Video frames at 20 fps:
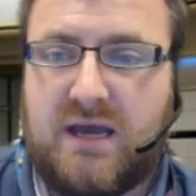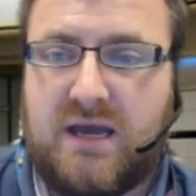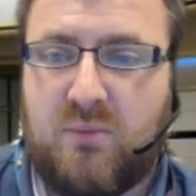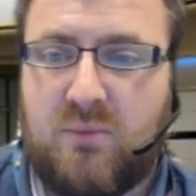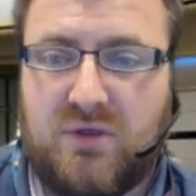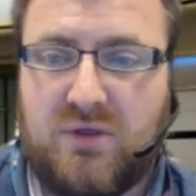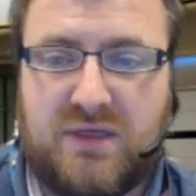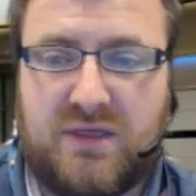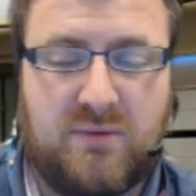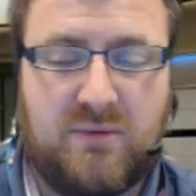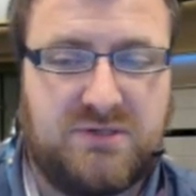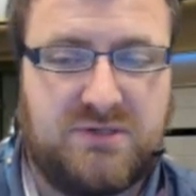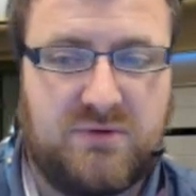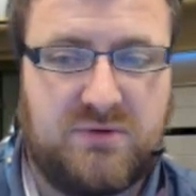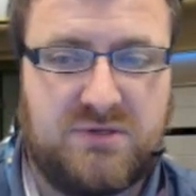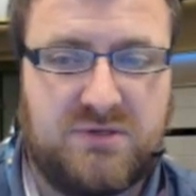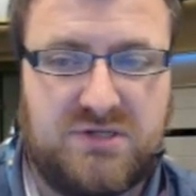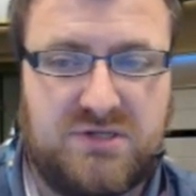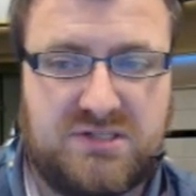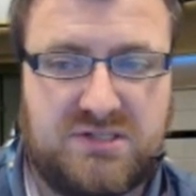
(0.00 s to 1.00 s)
And what that will
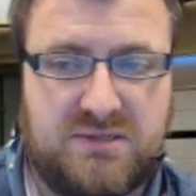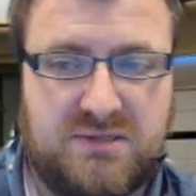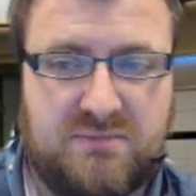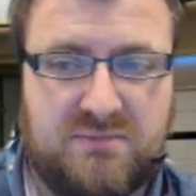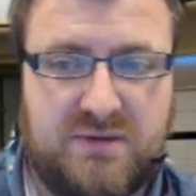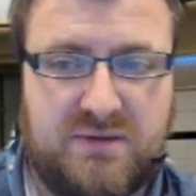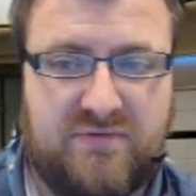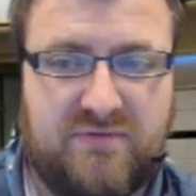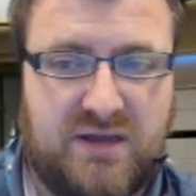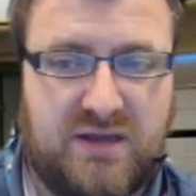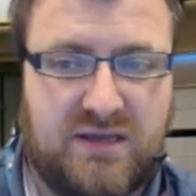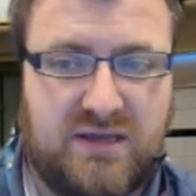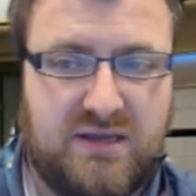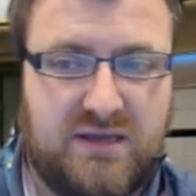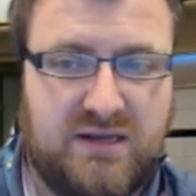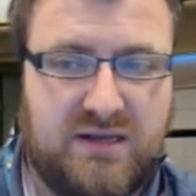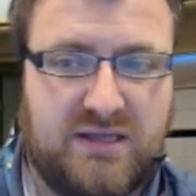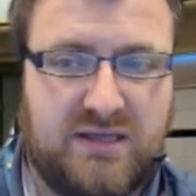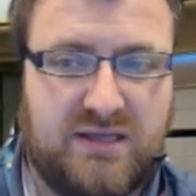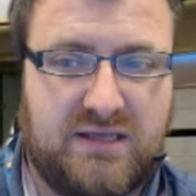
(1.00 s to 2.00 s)
do is just simply, if I
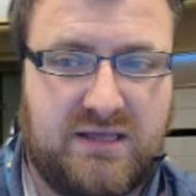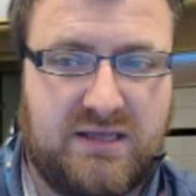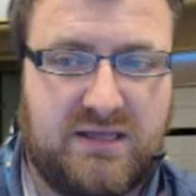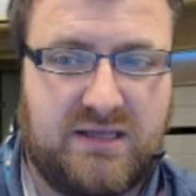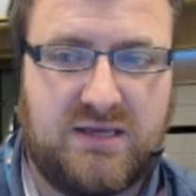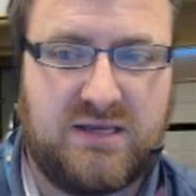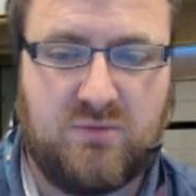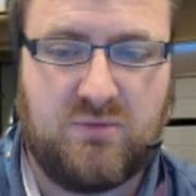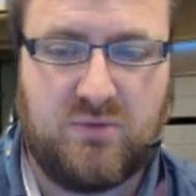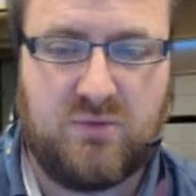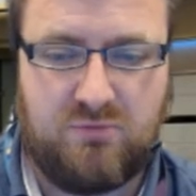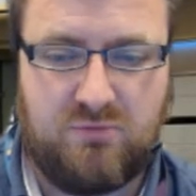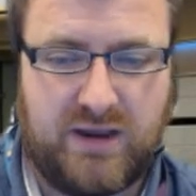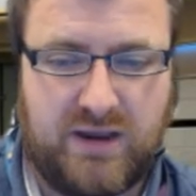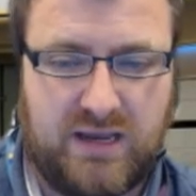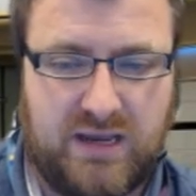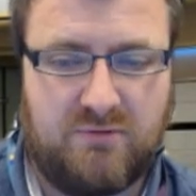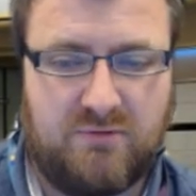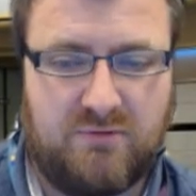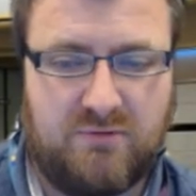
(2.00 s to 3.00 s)
click this, it will
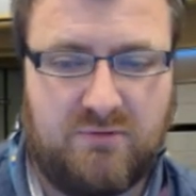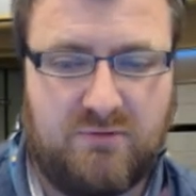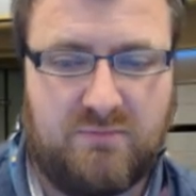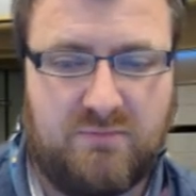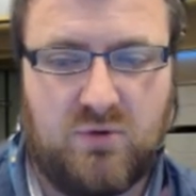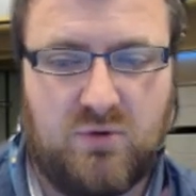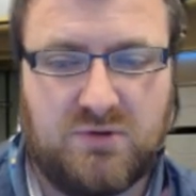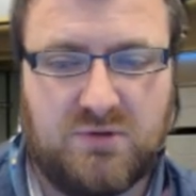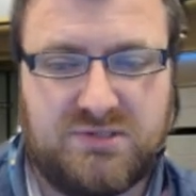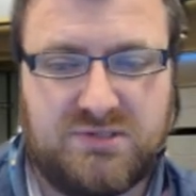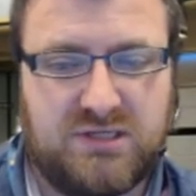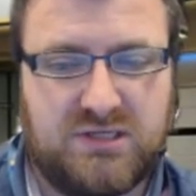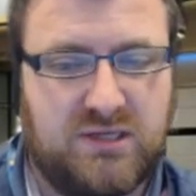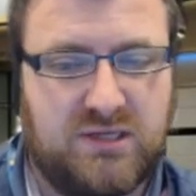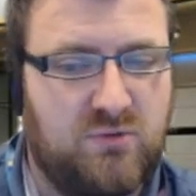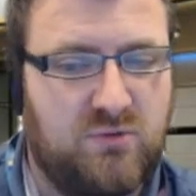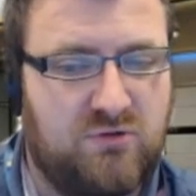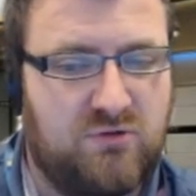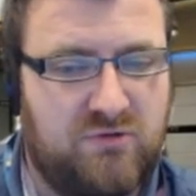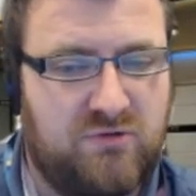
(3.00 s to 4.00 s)
bring in a report.
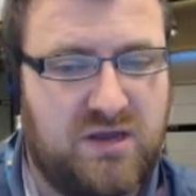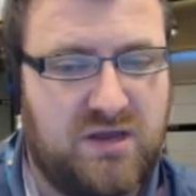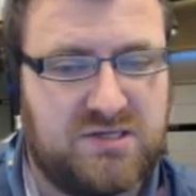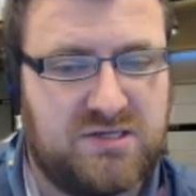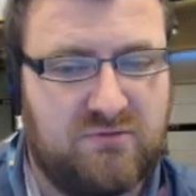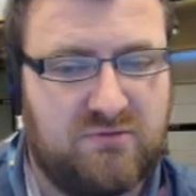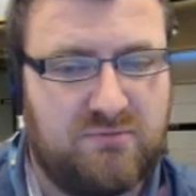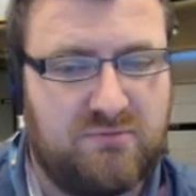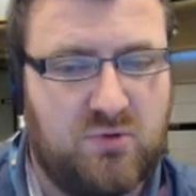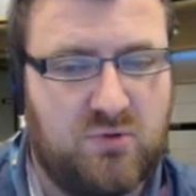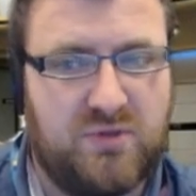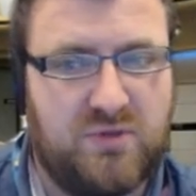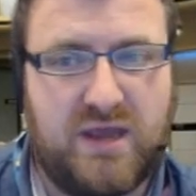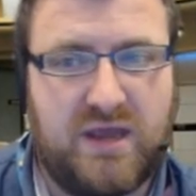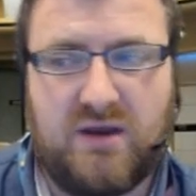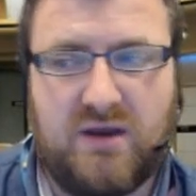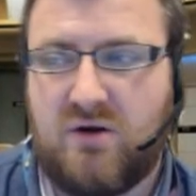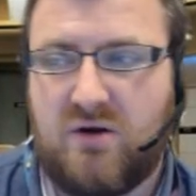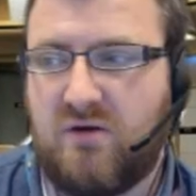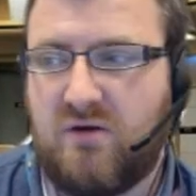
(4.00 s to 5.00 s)
It will create a report
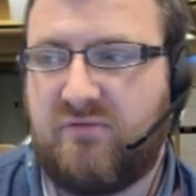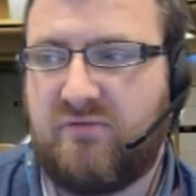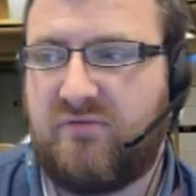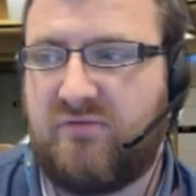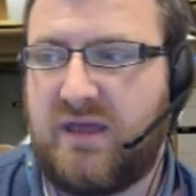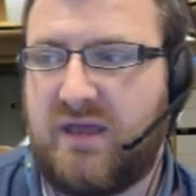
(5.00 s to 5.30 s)
then of